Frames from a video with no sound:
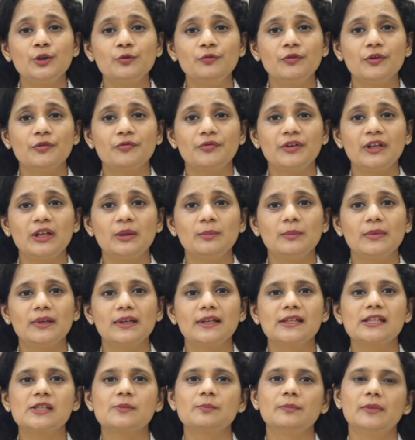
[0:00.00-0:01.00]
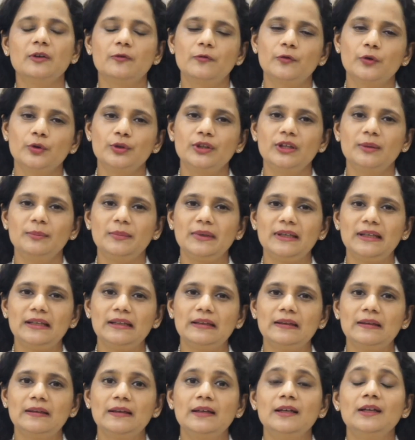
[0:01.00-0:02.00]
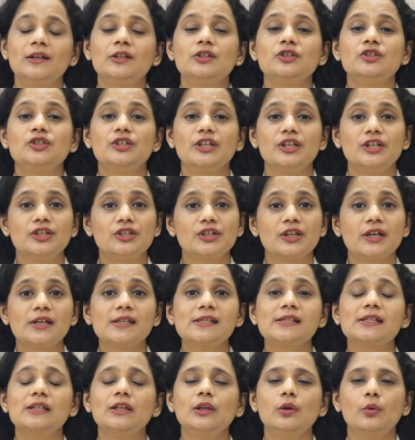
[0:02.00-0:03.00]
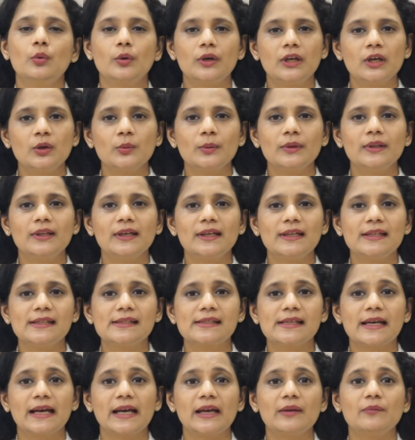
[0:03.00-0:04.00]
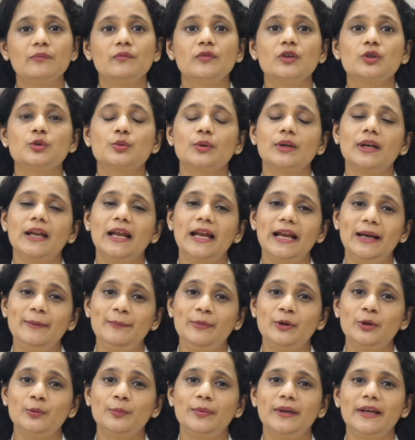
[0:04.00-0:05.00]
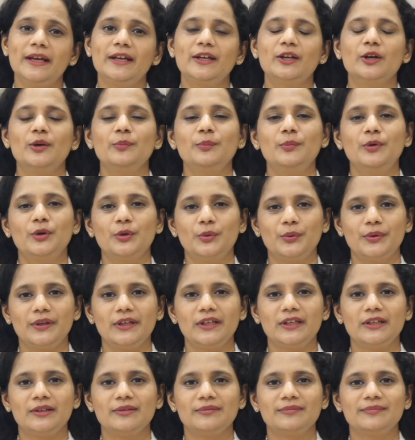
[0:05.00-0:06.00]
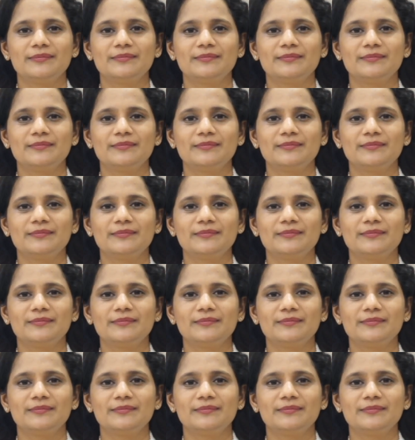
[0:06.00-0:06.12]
to 15 minutes before the meal. Ginger is loaded with the enzyme which will help to break down protein.